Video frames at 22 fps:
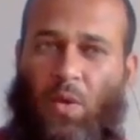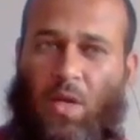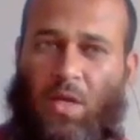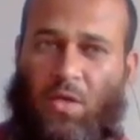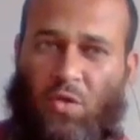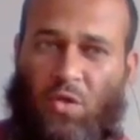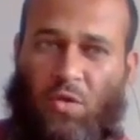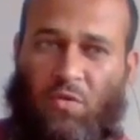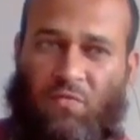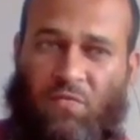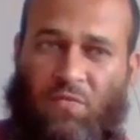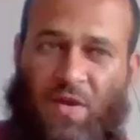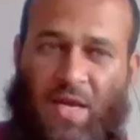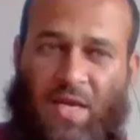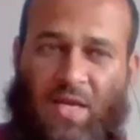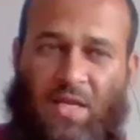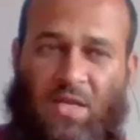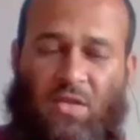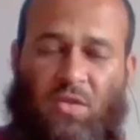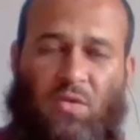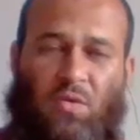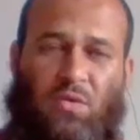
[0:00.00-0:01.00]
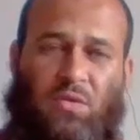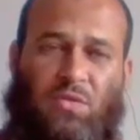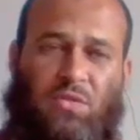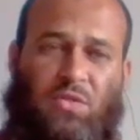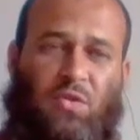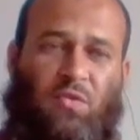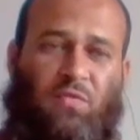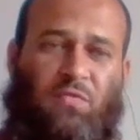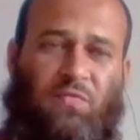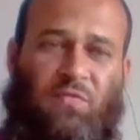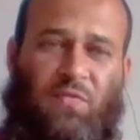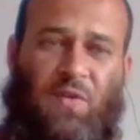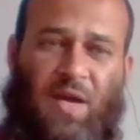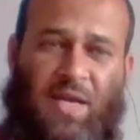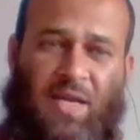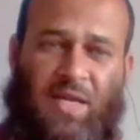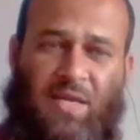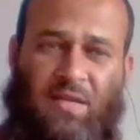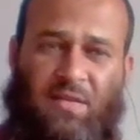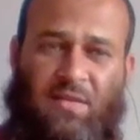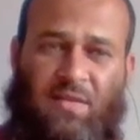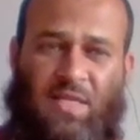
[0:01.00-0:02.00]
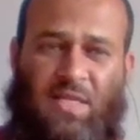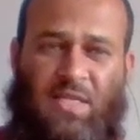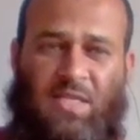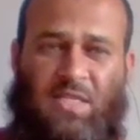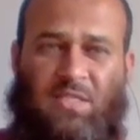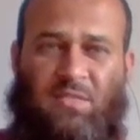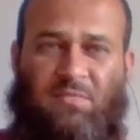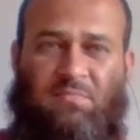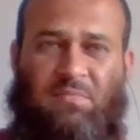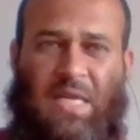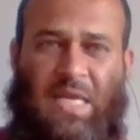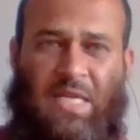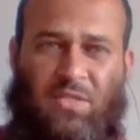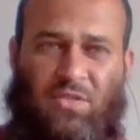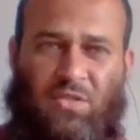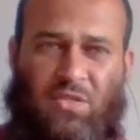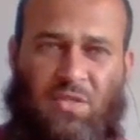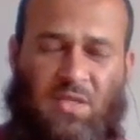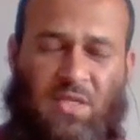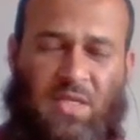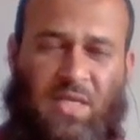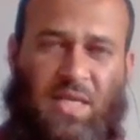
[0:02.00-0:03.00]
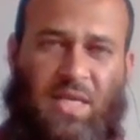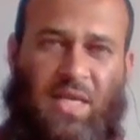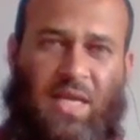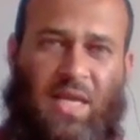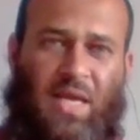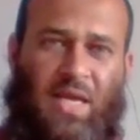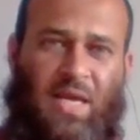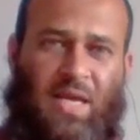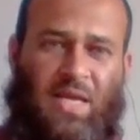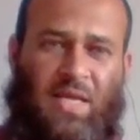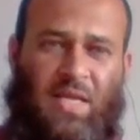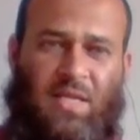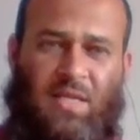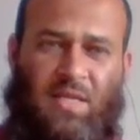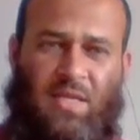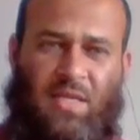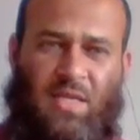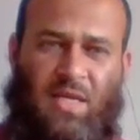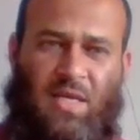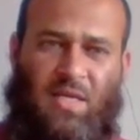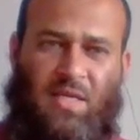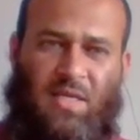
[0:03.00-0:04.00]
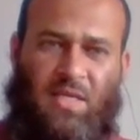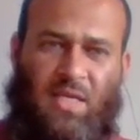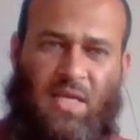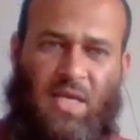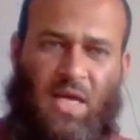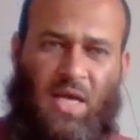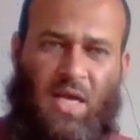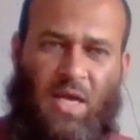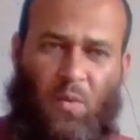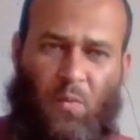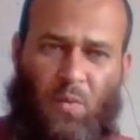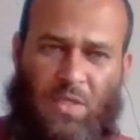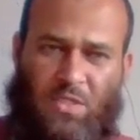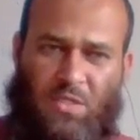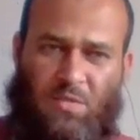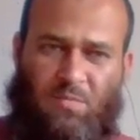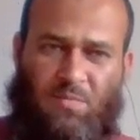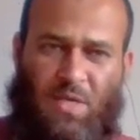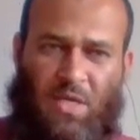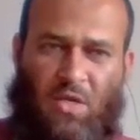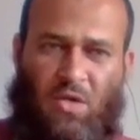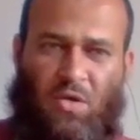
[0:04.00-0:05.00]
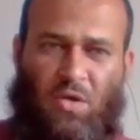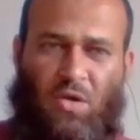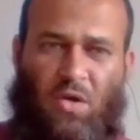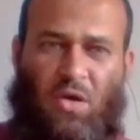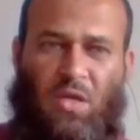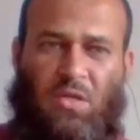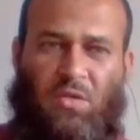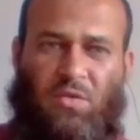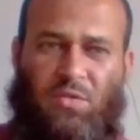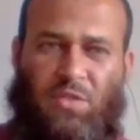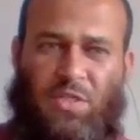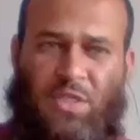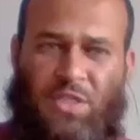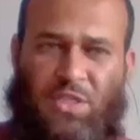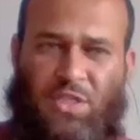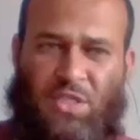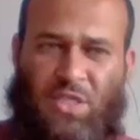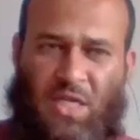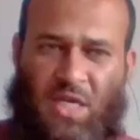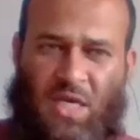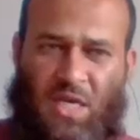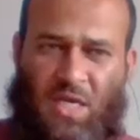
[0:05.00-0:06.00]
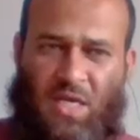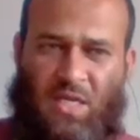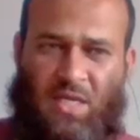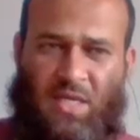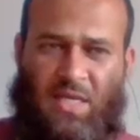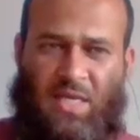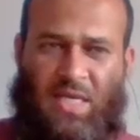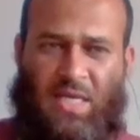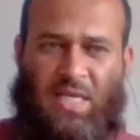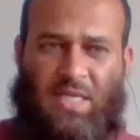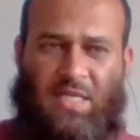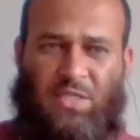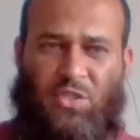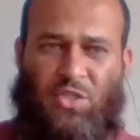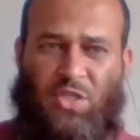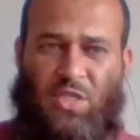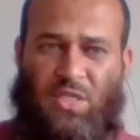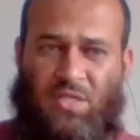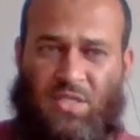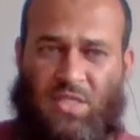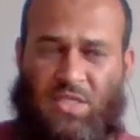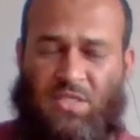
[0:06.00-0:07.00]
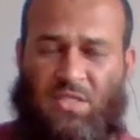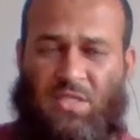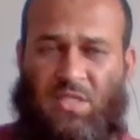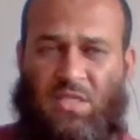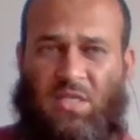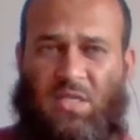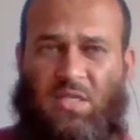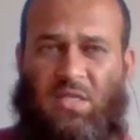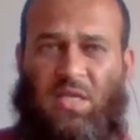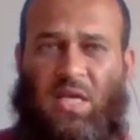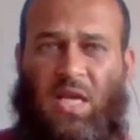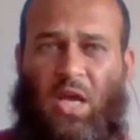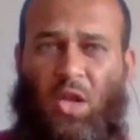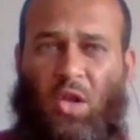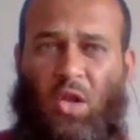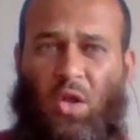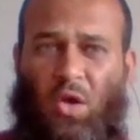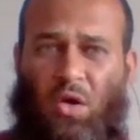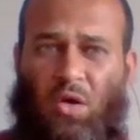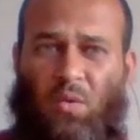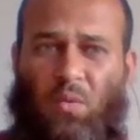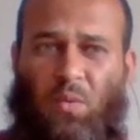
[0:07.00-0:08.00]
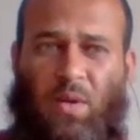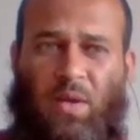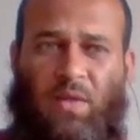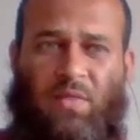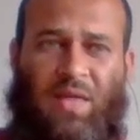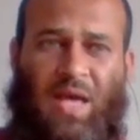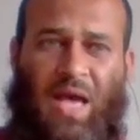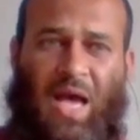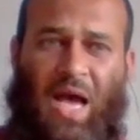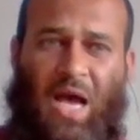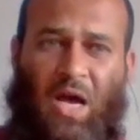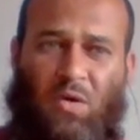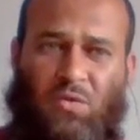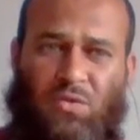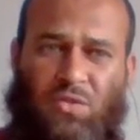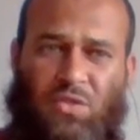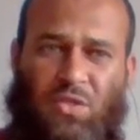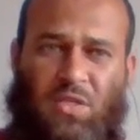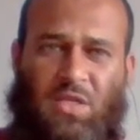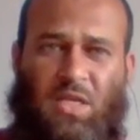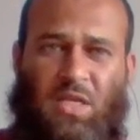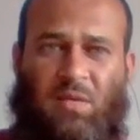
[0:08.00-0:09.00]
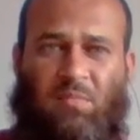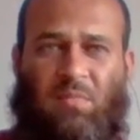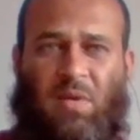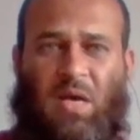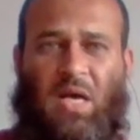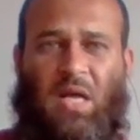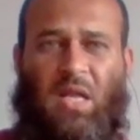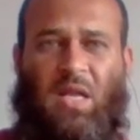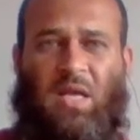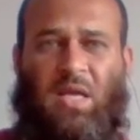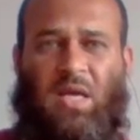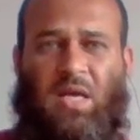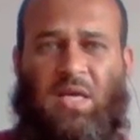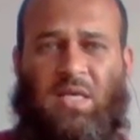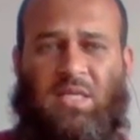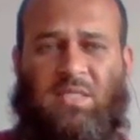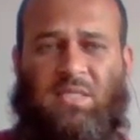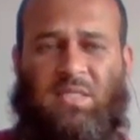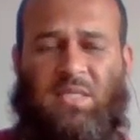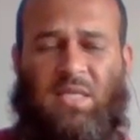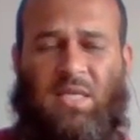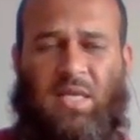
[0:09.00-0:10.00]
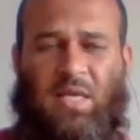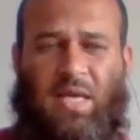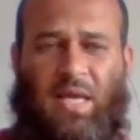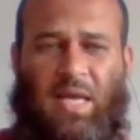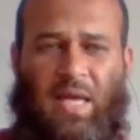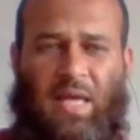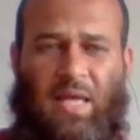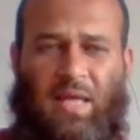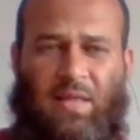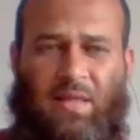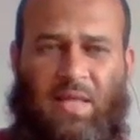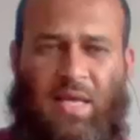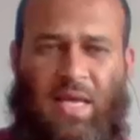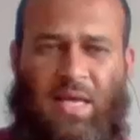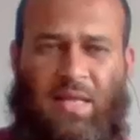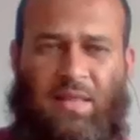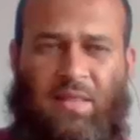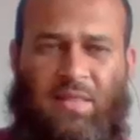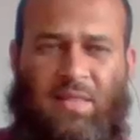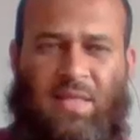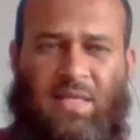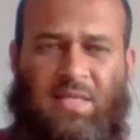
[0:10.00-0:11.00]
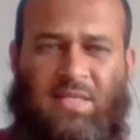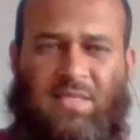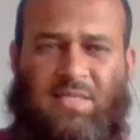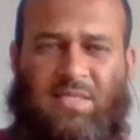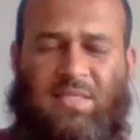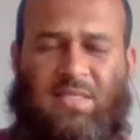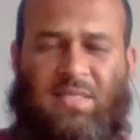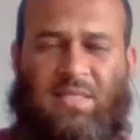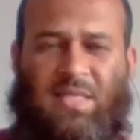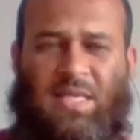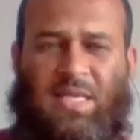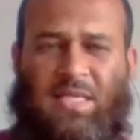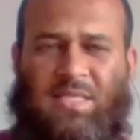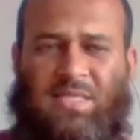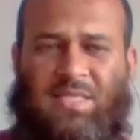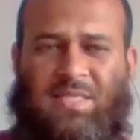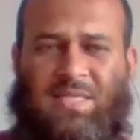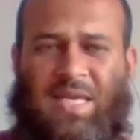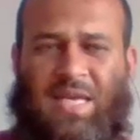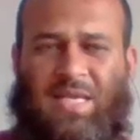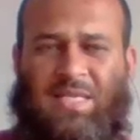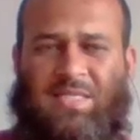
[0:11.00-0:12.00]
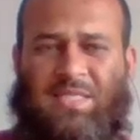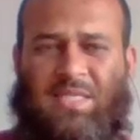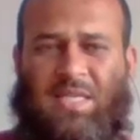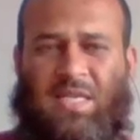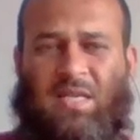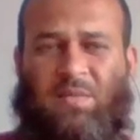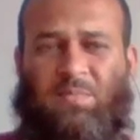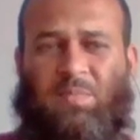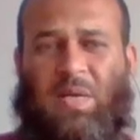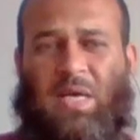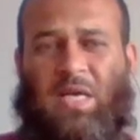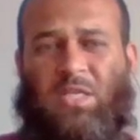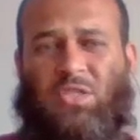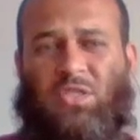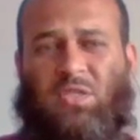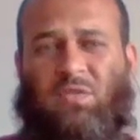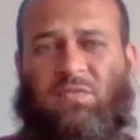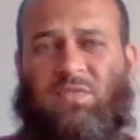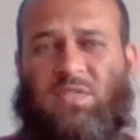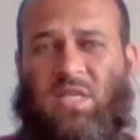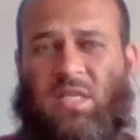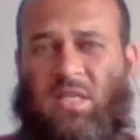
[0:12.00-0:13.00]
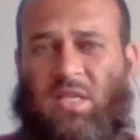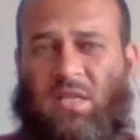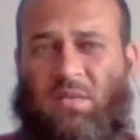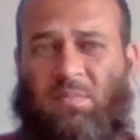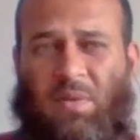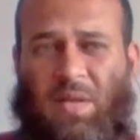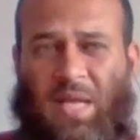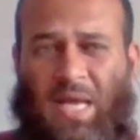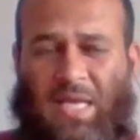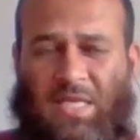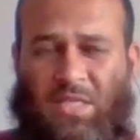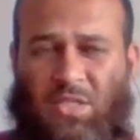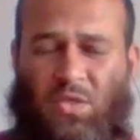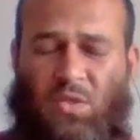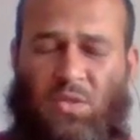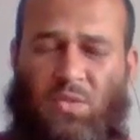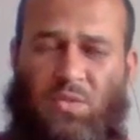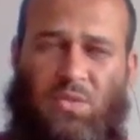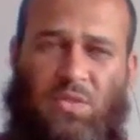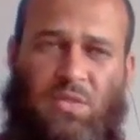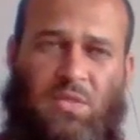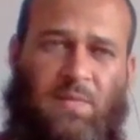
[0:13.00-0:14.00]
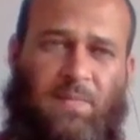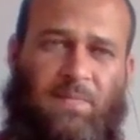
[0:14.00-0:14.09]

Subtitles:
do you find those? You find these majorly in West Bengal, Odisha, and Chhattisgarh, along with outer Himalayas, and these states are parts of southern plateaus.